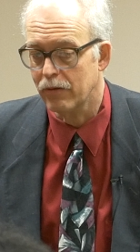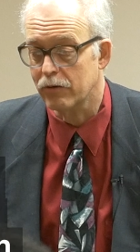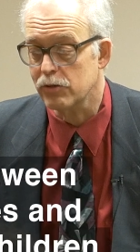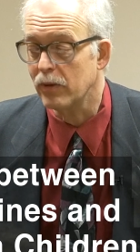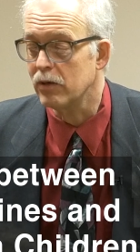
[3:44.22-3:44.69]

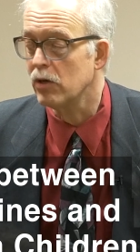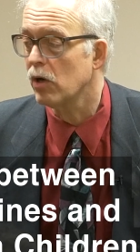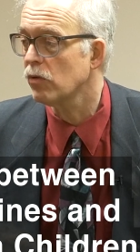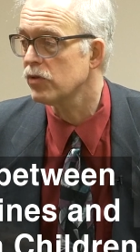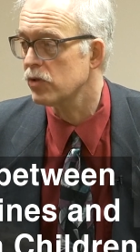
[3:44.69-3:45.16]
There's been
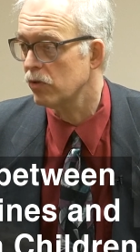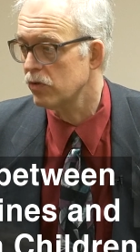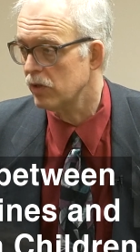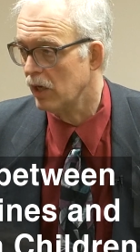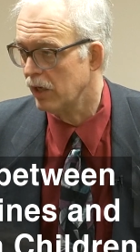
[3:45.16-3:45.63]
no
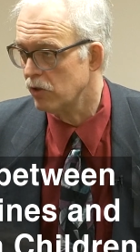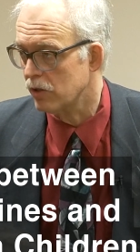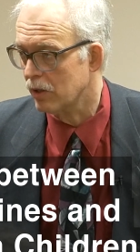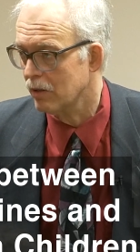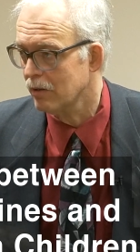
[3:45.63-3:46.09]

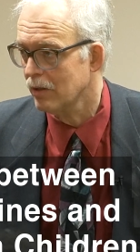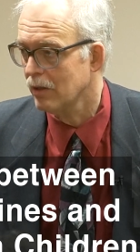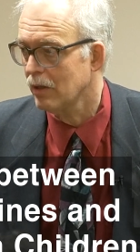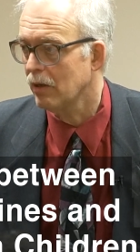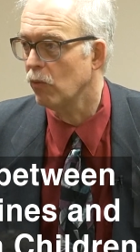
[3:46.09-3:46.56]
association
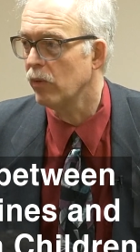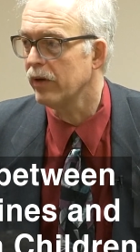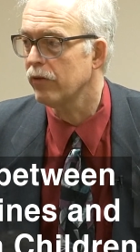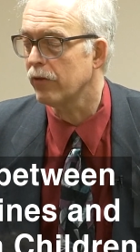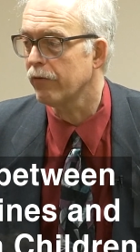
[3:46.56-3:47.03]

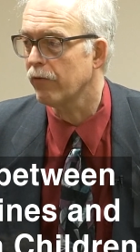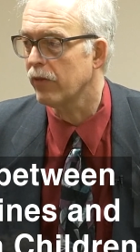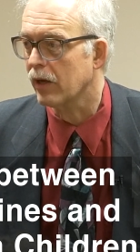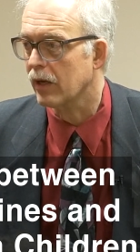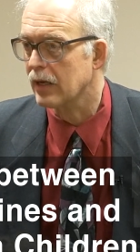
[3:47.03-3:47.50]
with
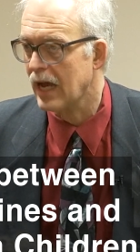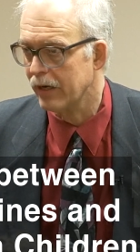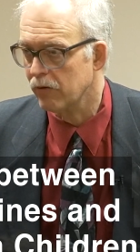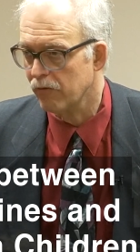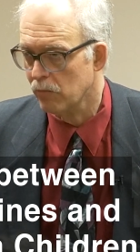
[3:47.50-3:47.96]
the
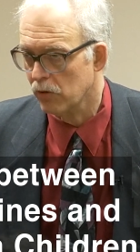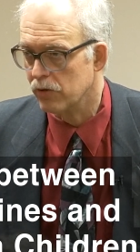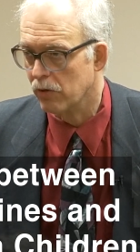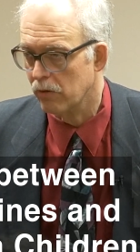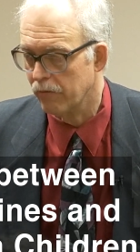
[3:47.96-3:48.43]
kind of
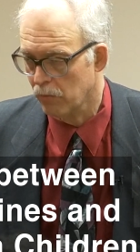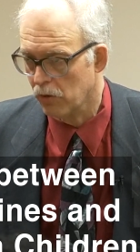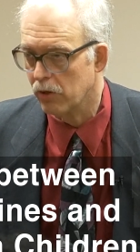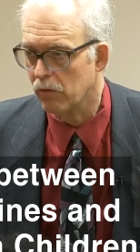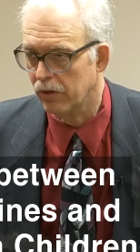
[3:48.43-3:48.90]

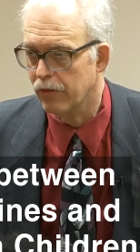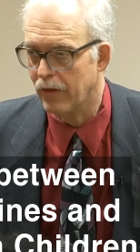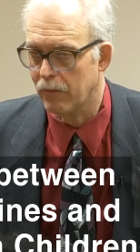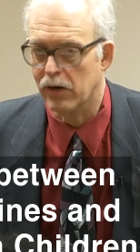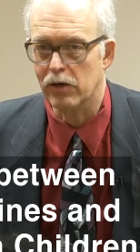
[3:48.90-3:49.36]
mercury,
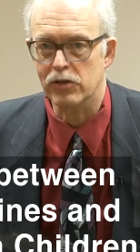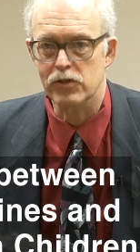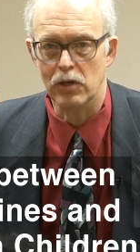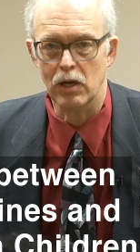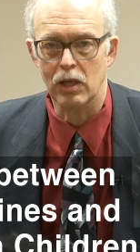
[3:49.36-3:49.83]

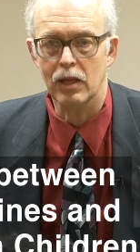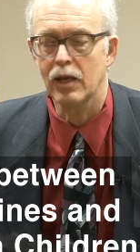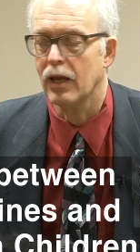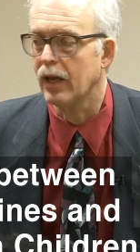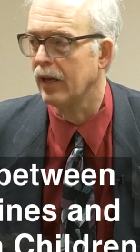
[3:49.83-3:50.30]
thimerosal,
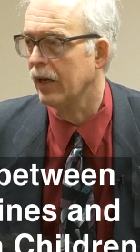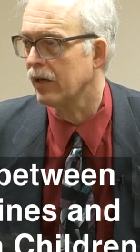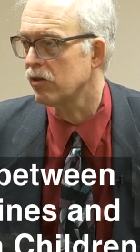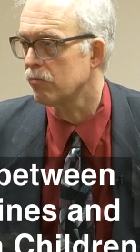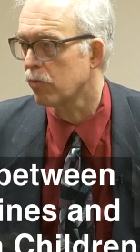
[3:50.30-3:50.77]

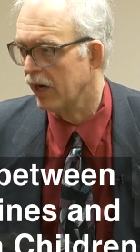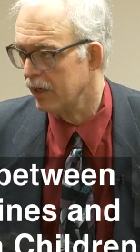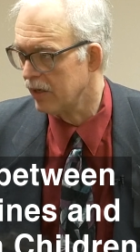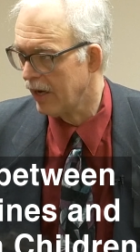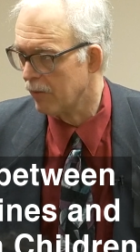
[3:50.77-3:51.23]
and
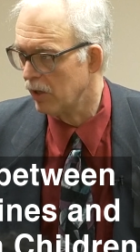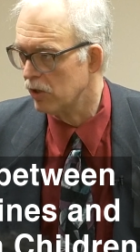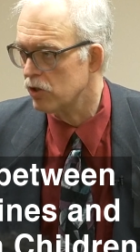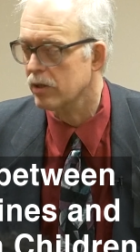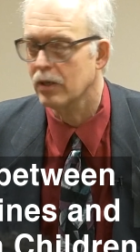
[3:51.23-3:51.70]
brain
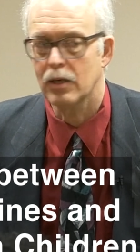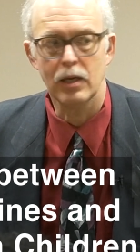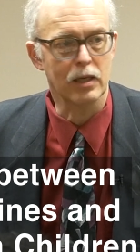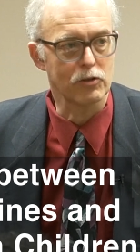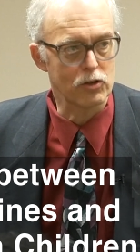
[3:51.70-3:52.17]
damage
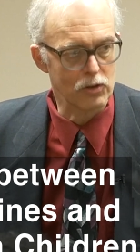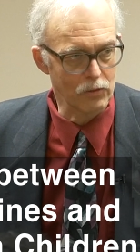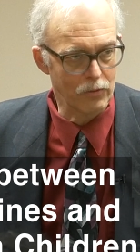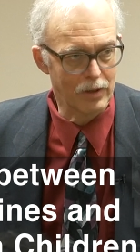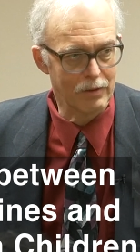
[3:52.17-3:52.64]
in
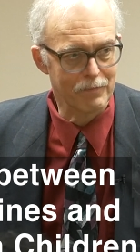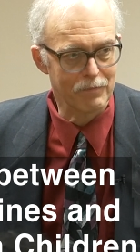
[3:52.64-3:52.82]
children.